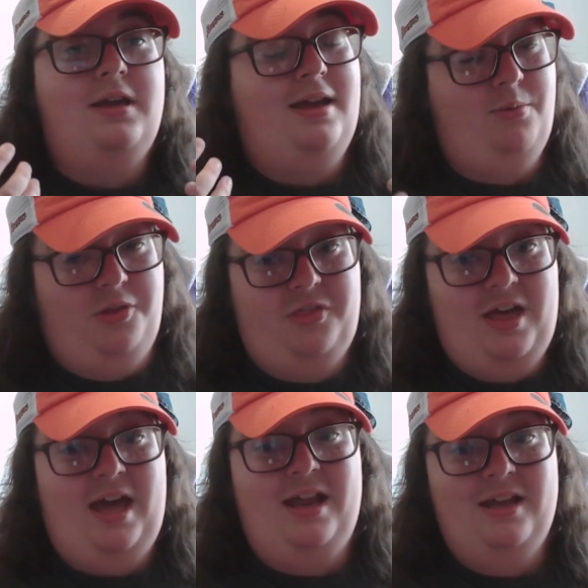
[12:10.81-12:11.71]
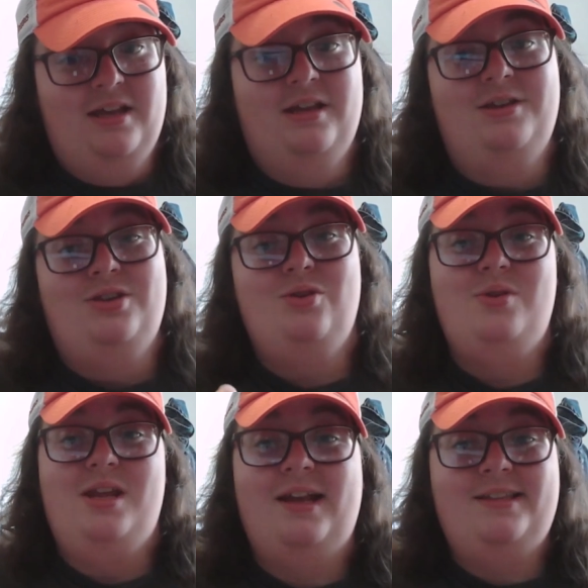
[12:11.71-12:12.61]
And with that, you
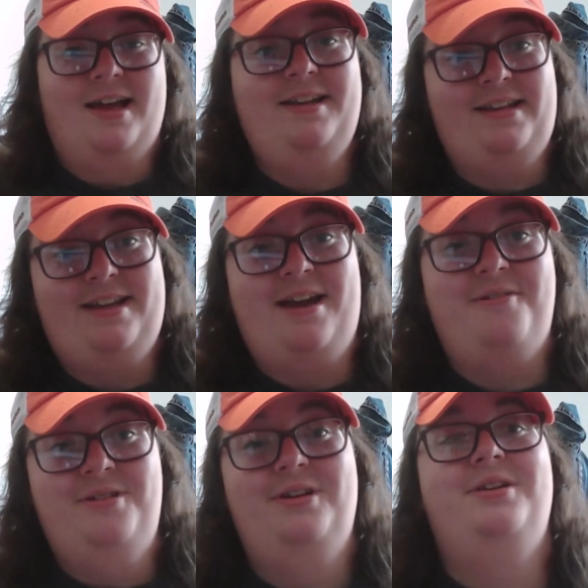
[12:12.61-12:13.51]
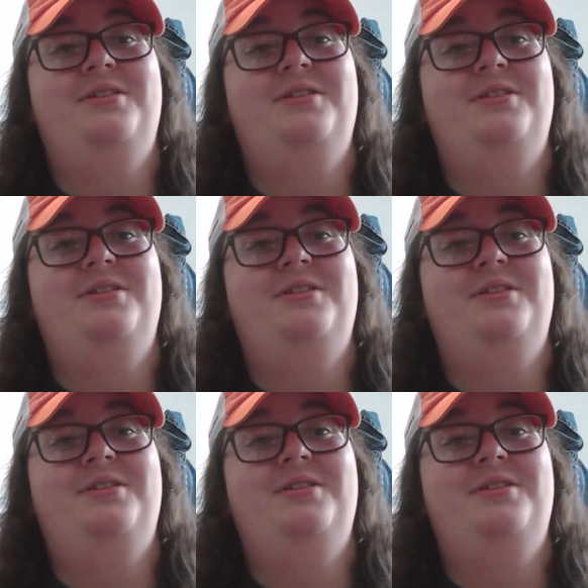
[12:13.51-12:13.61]
need a touchdown